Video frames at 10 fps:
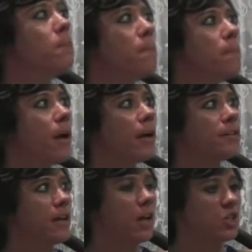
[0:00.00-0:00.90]

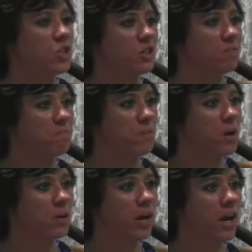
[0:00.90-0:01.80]
meditation.
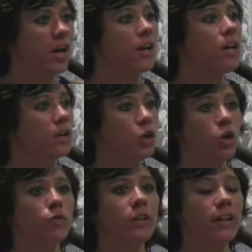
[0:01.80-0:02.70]
Okay.
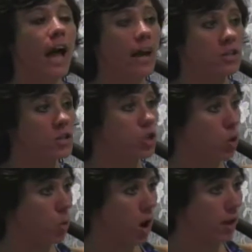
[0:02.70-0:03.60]
You're relaxed, you're
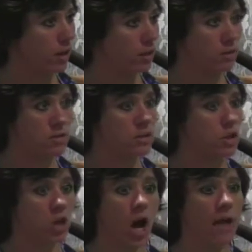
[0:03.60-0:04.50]
quiet.
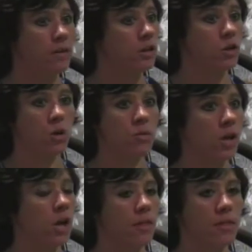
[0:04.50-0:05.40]
You're not
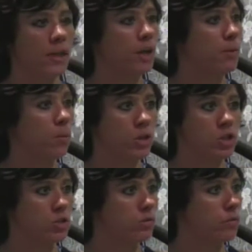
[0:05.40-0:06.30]
thinking about what
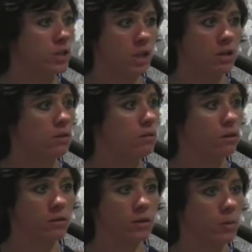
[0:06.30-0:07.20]
you're doing for dinner
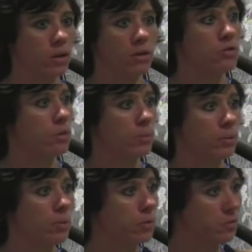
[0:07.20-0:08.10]
or if you want to go jump in a
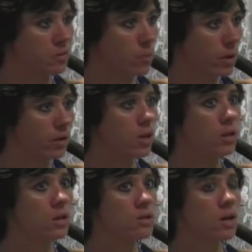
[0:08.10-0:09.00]
pool somewhere.
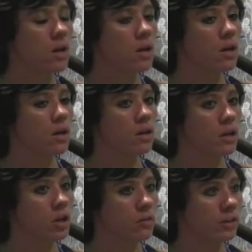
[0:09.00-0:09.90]

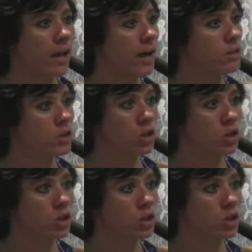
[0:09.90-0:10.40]
You're relaxed,